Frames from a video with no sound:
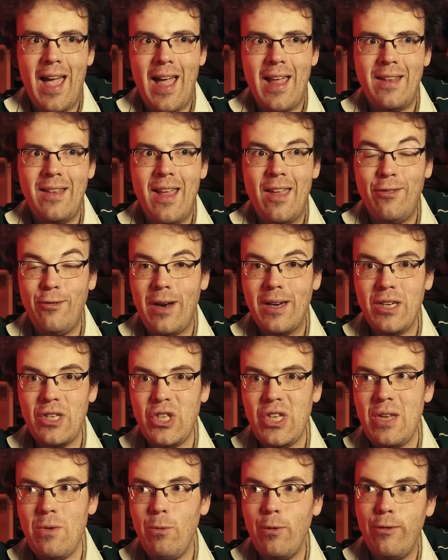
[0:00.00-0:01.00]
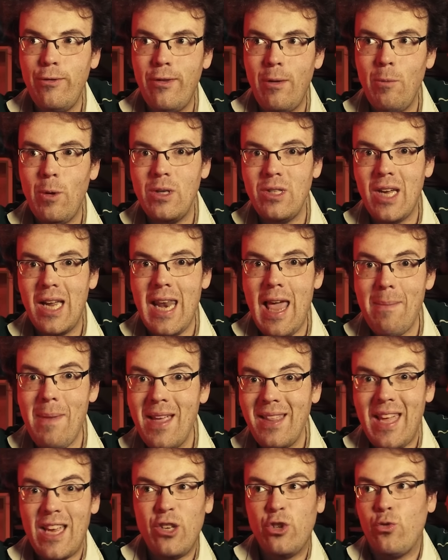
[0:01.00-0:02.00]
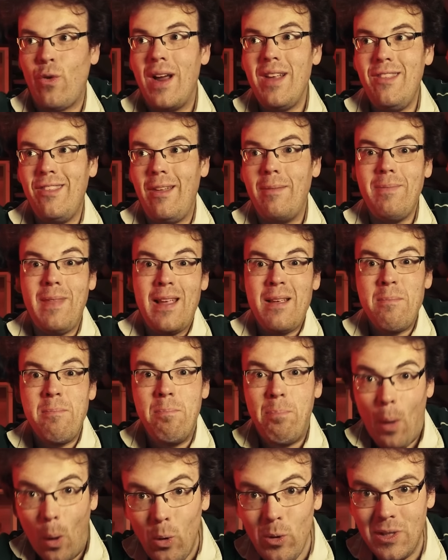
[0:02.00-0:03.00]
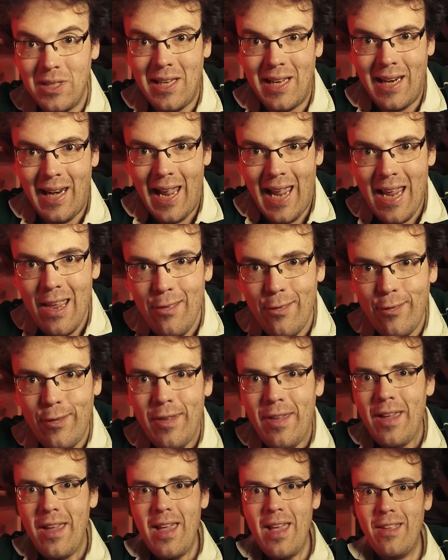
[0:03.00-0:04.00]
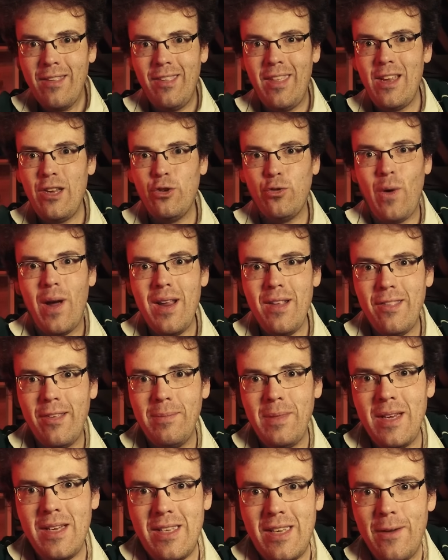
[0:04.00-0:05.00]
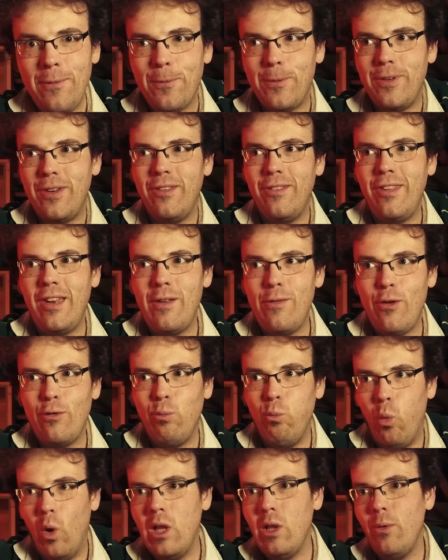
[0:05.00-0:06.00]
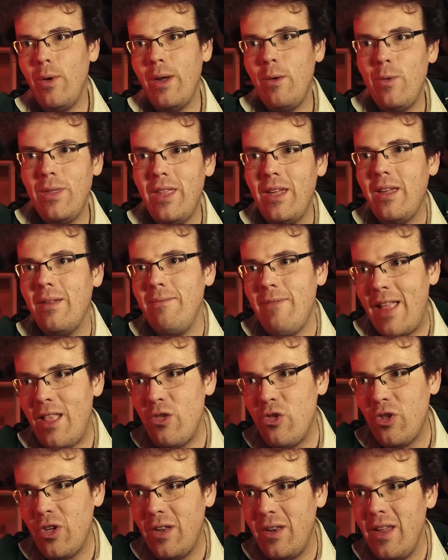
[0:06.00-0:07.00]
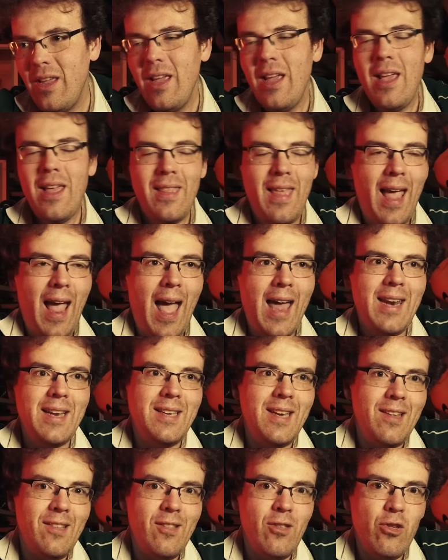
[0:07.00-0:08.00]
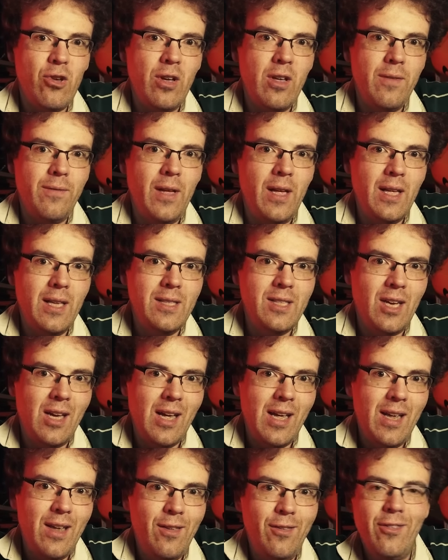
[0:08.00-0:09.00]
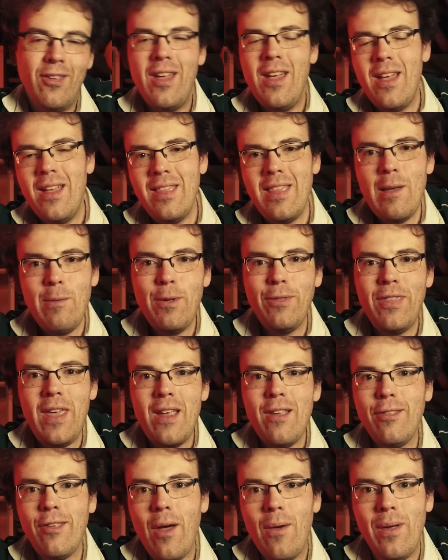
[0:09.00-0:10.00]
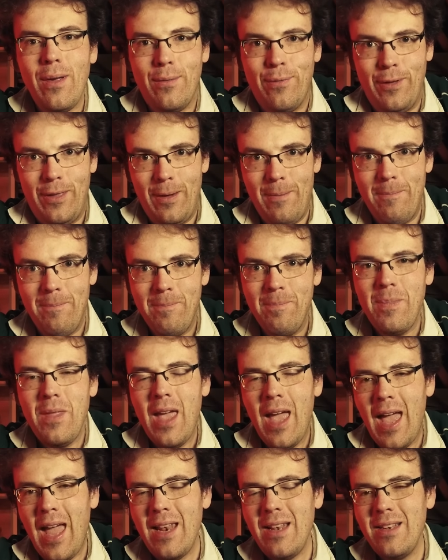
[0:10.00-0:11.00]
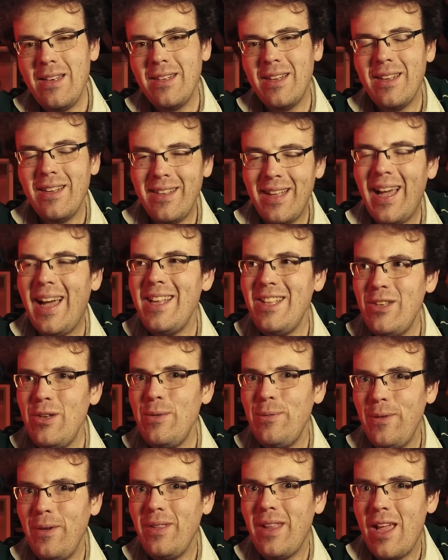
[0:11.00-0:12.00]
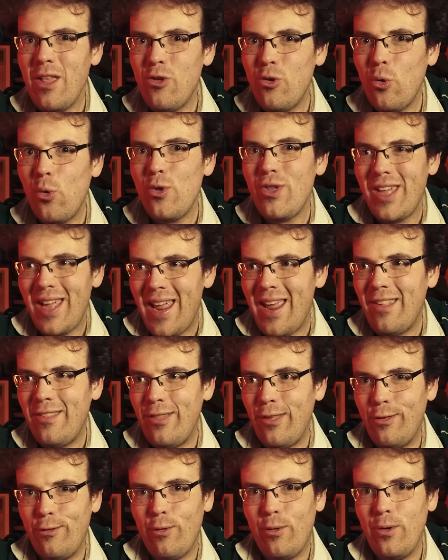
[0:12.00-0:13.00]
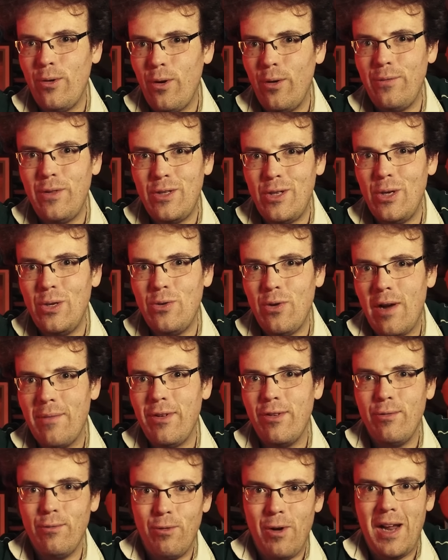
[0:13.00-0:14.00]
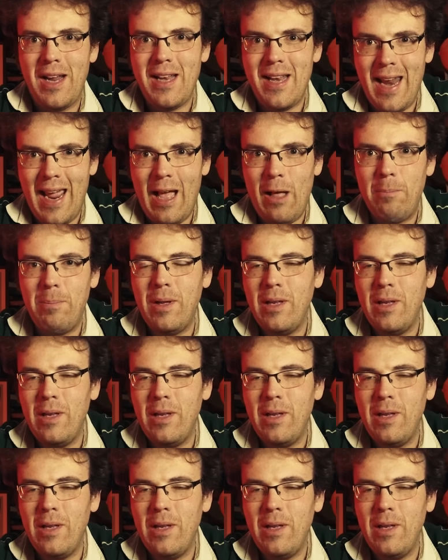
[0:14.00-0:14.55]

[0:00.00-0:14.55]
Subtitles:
And their strategy was somewhat dynamic. They tried something bold, at least. So they tried something different instead of just wallowing with the convention. They had a decent chunk of hard tyres. There were things going for them. And I do feel like George is the stronger of the two drivers right now.